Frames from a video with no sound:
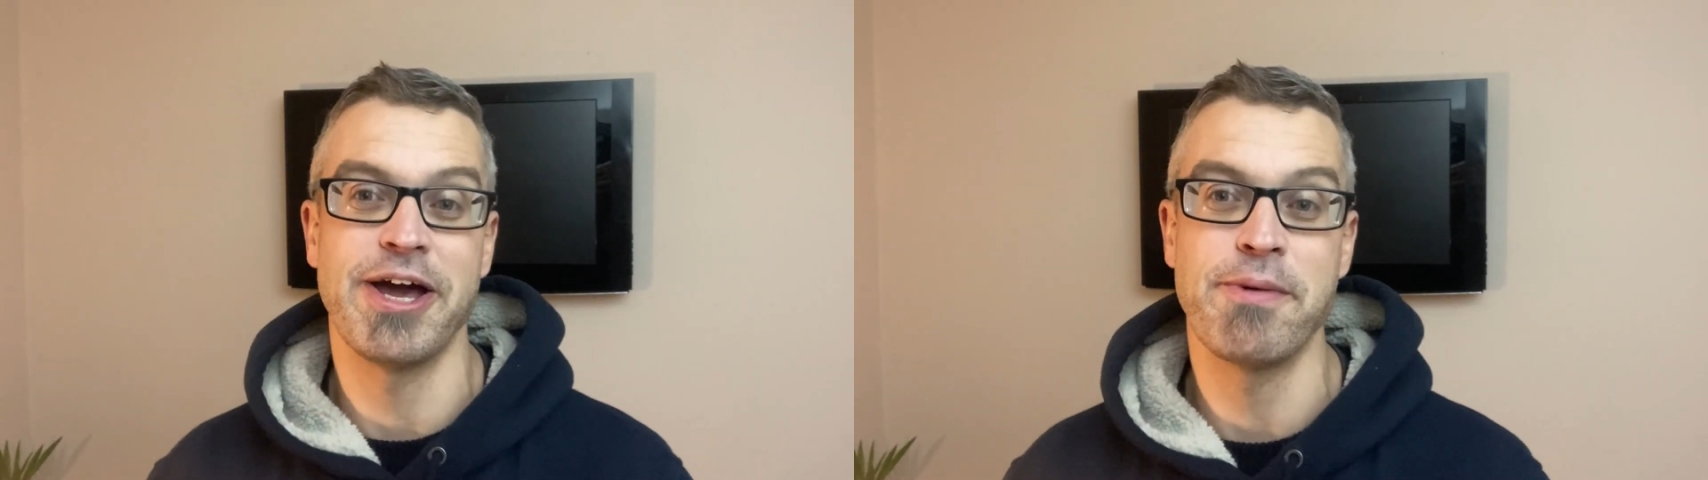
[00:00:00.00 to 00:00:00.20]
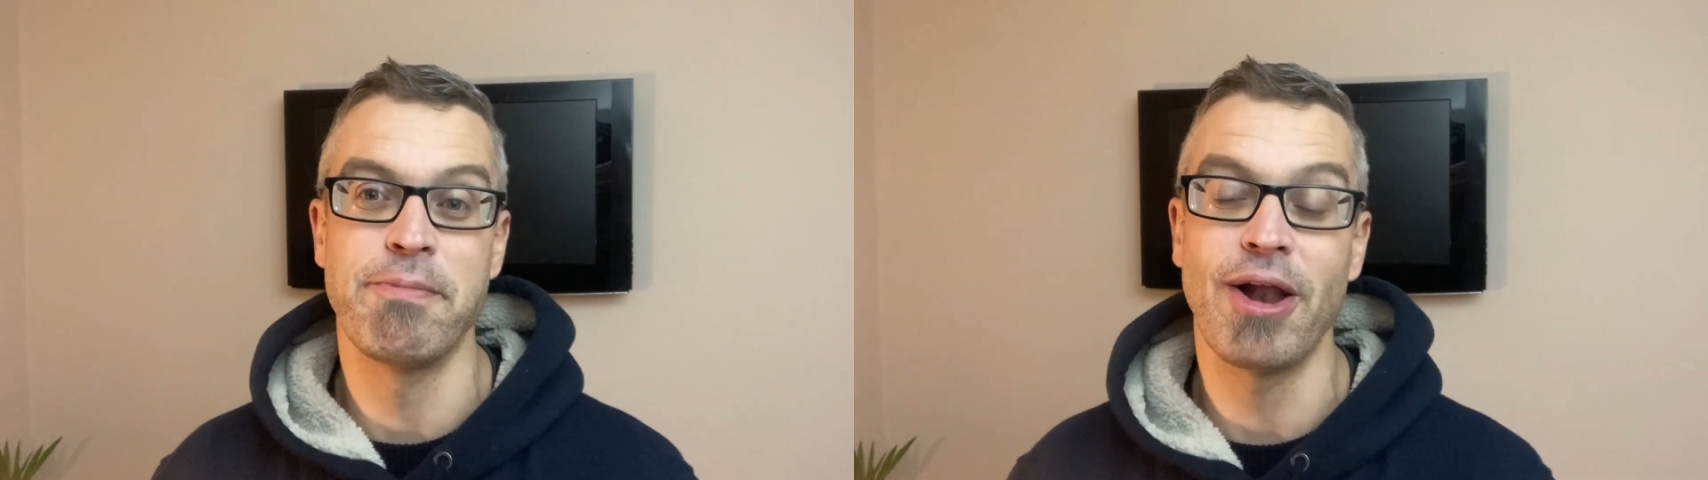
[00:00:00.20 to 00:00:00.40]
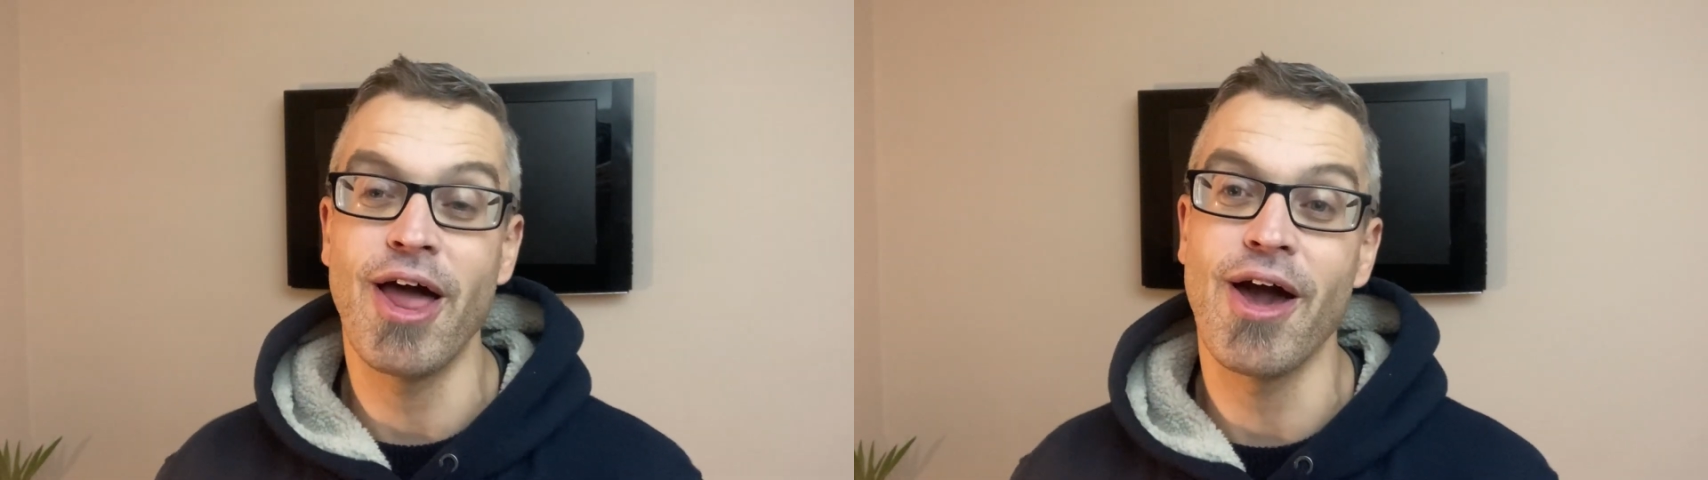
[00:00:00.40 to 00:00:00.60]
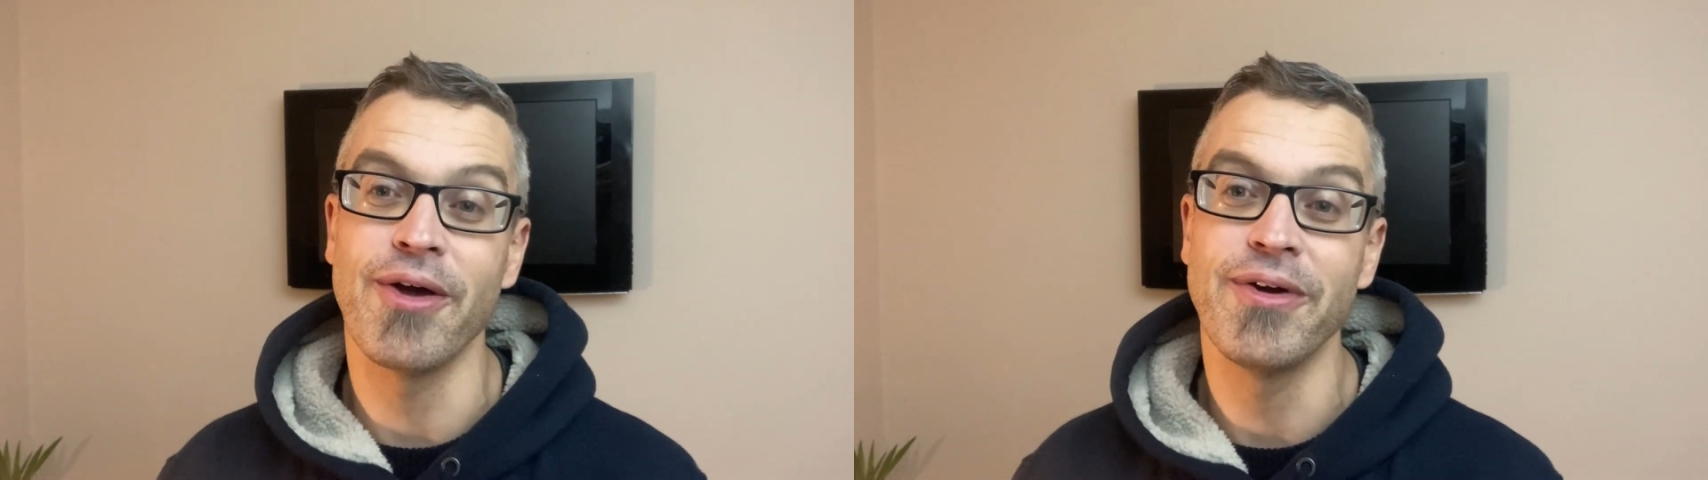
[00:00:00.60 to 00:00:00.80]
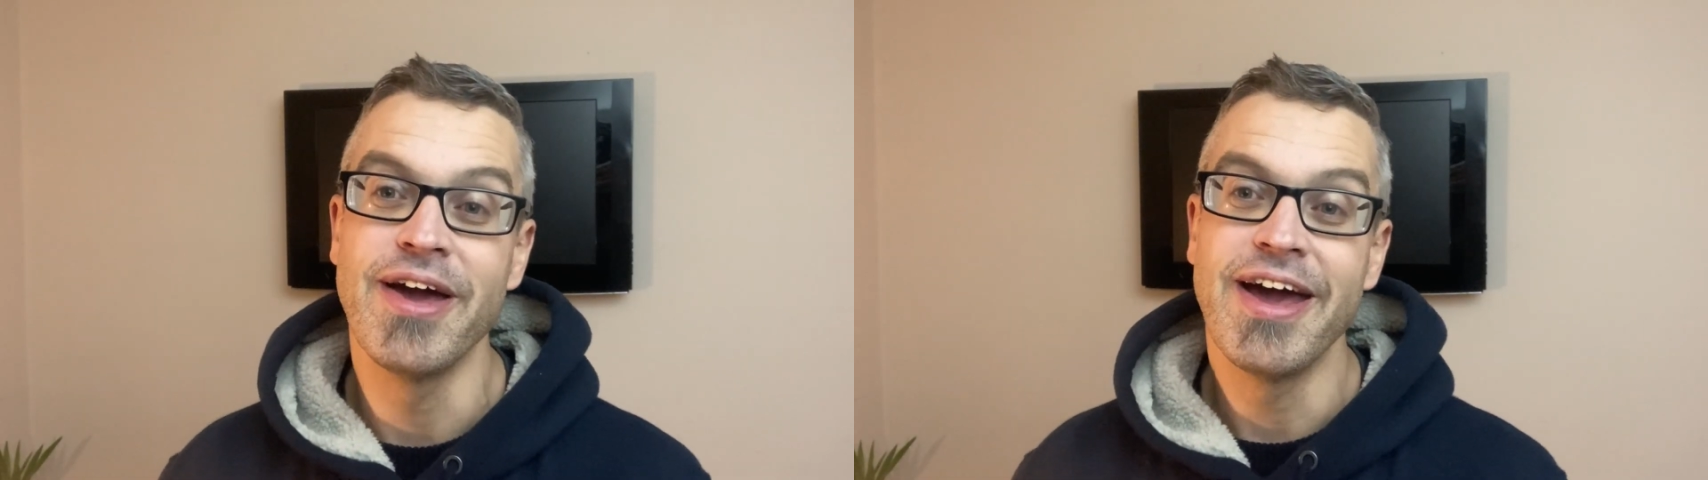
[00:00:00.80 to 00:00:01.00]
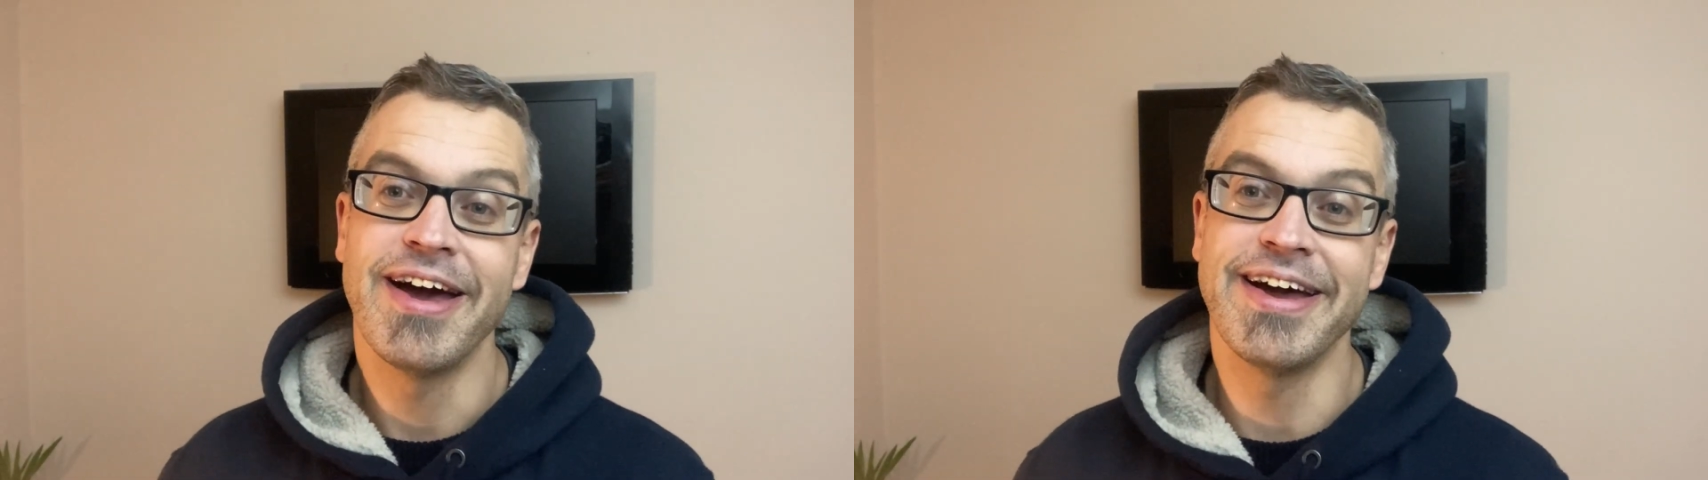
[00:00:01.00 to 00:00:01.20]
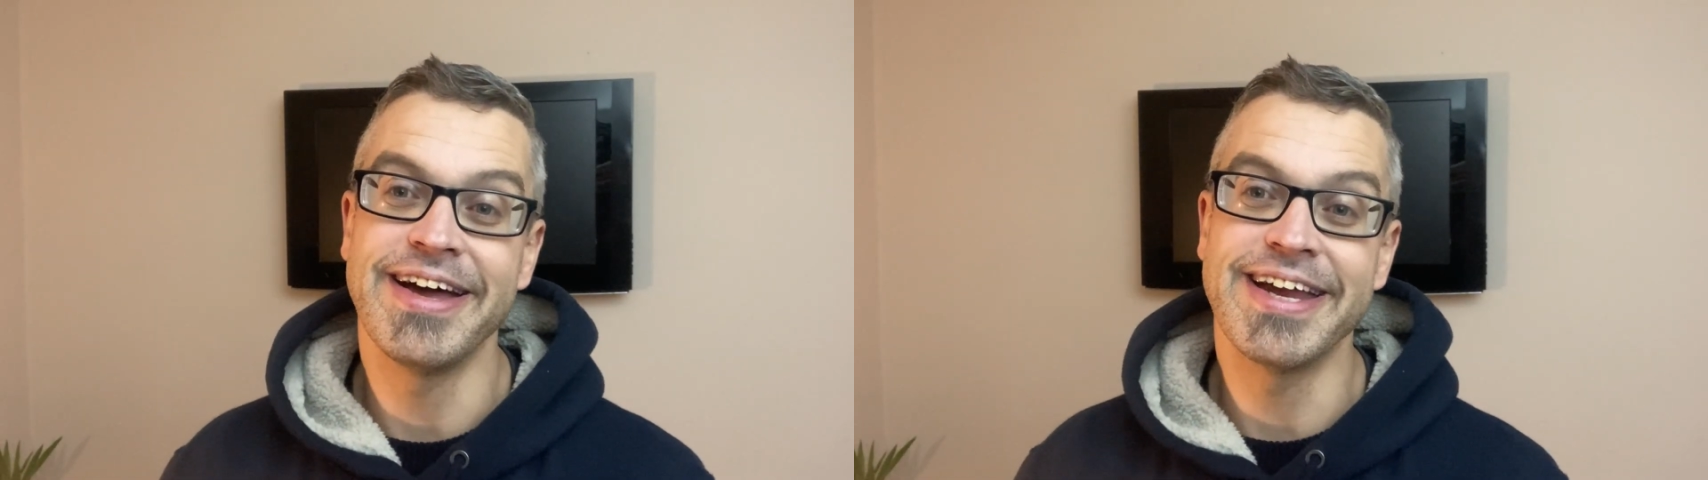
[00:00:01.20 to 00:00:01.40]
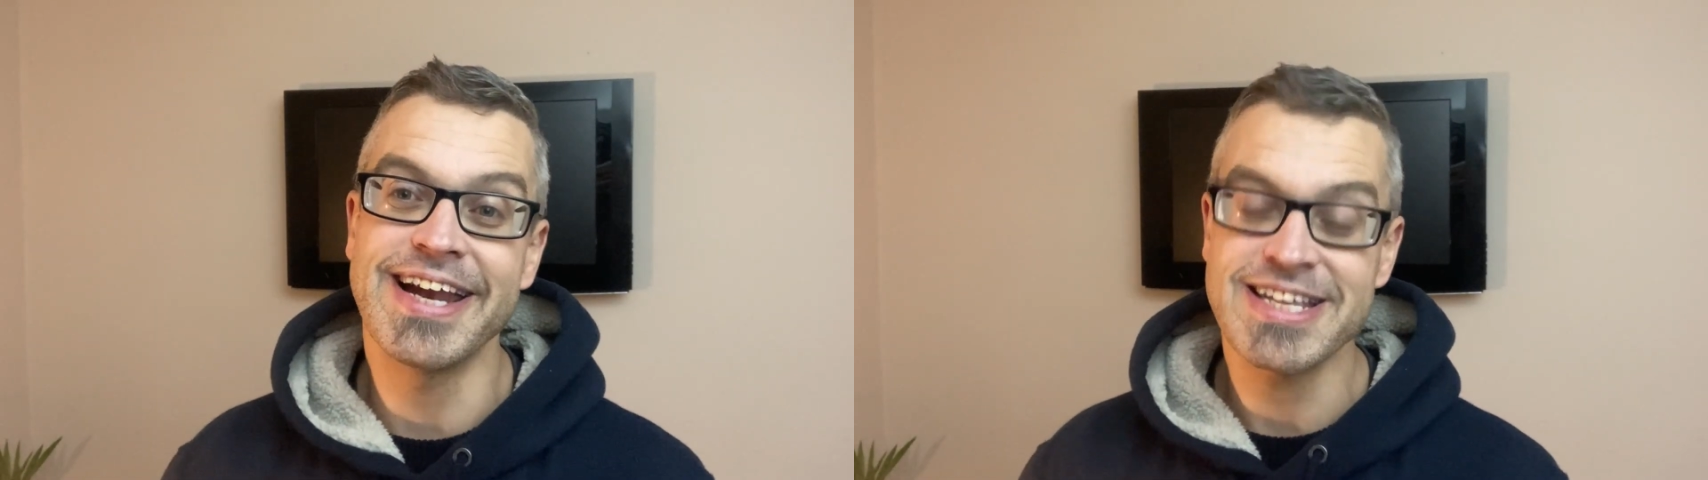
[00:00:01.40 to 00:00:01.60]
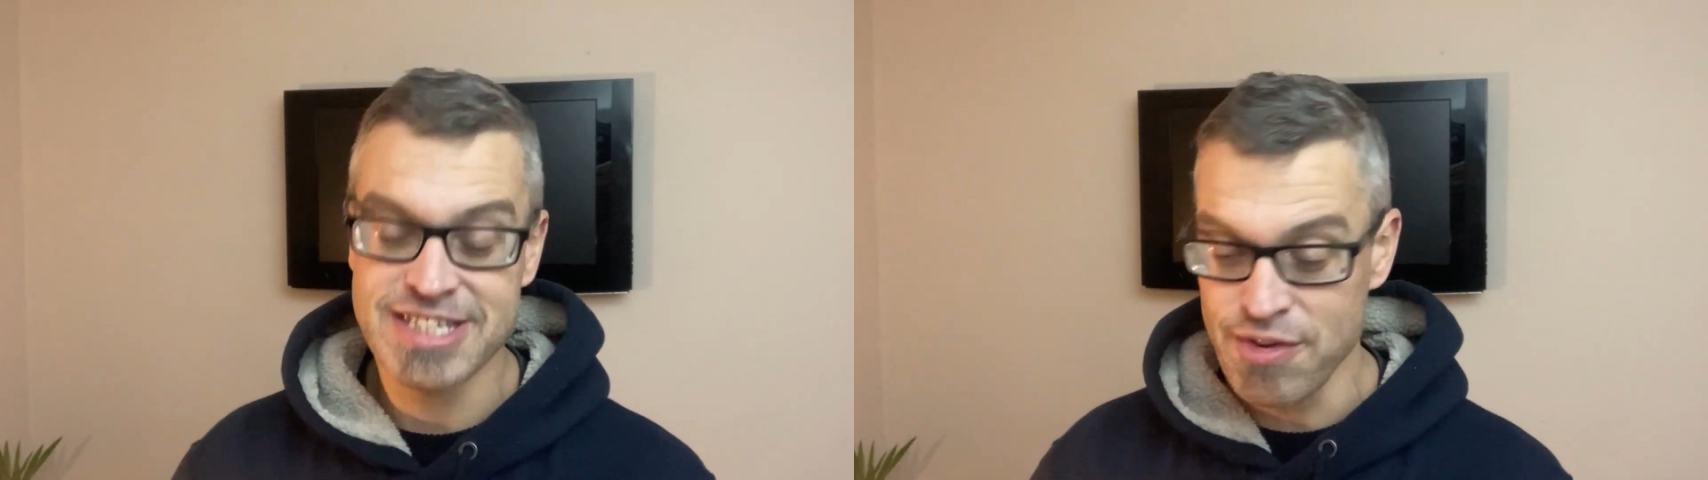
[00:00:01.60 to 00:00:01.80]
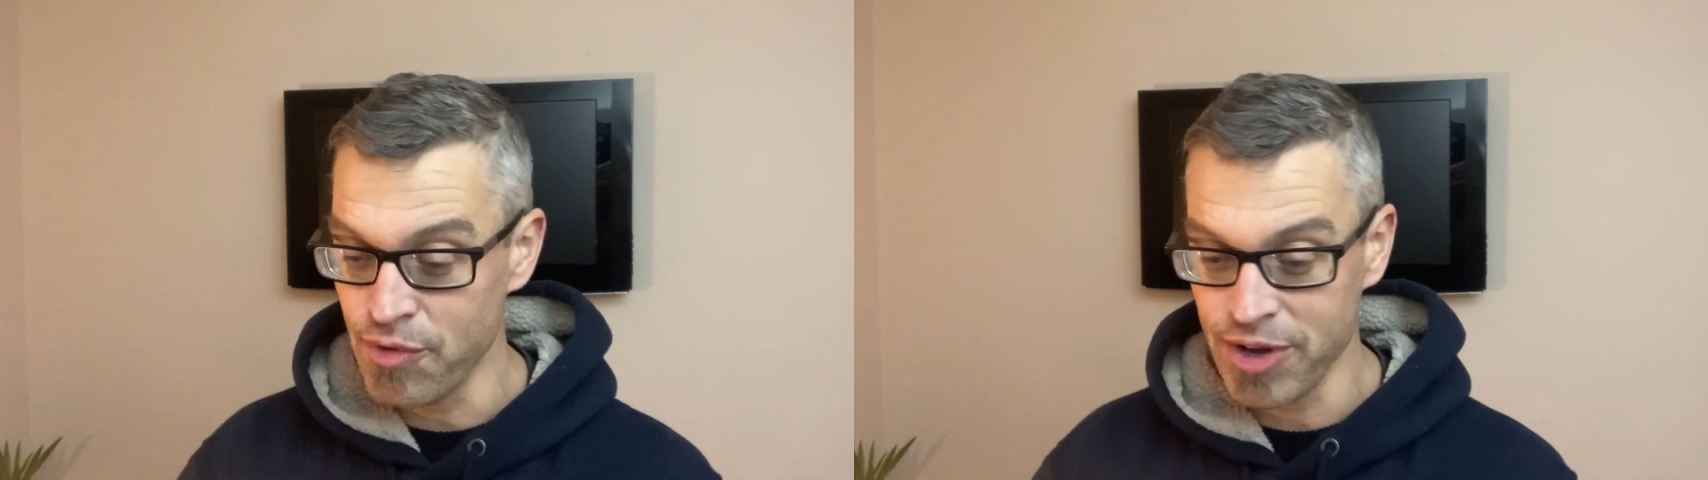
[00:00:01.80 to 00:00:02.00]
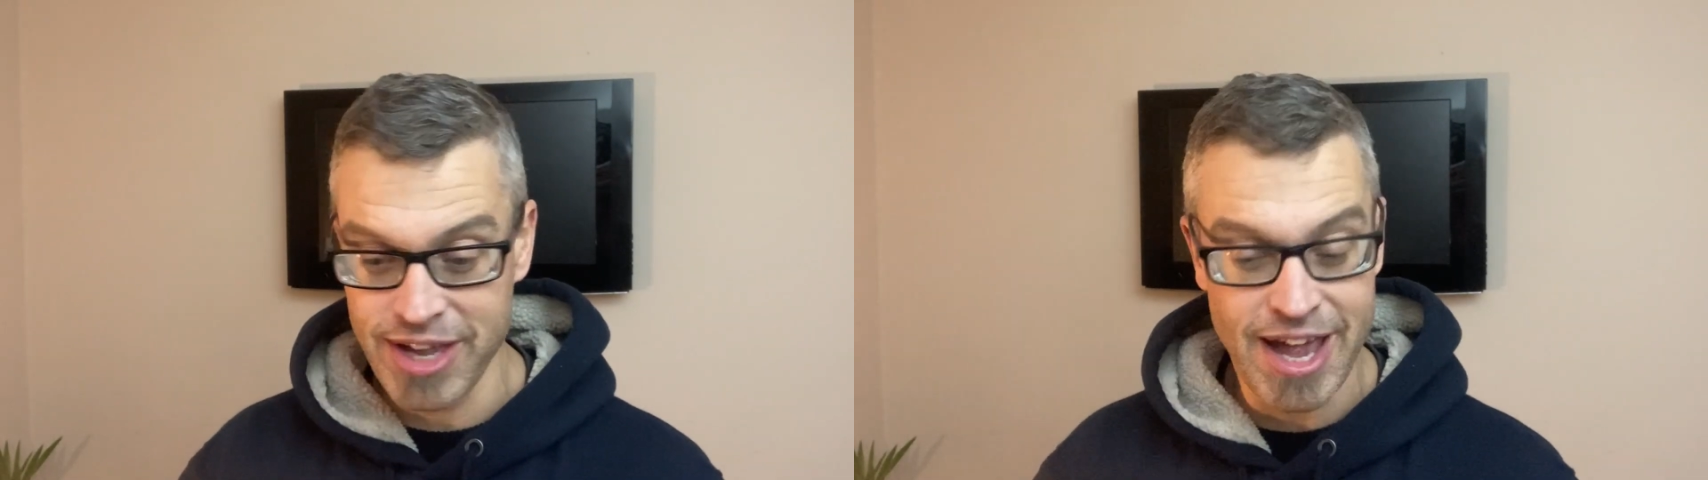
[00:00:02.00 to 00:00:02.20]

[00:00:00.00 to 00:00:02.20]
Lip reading: below, and let's see if we can